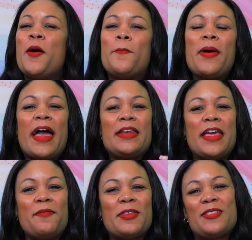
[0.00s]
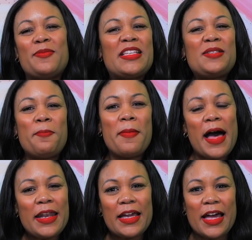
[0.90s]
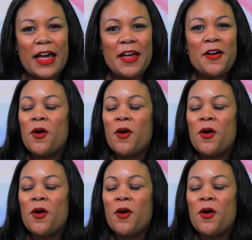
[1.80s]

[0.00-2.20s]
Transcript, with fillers: My name is Miss Monica.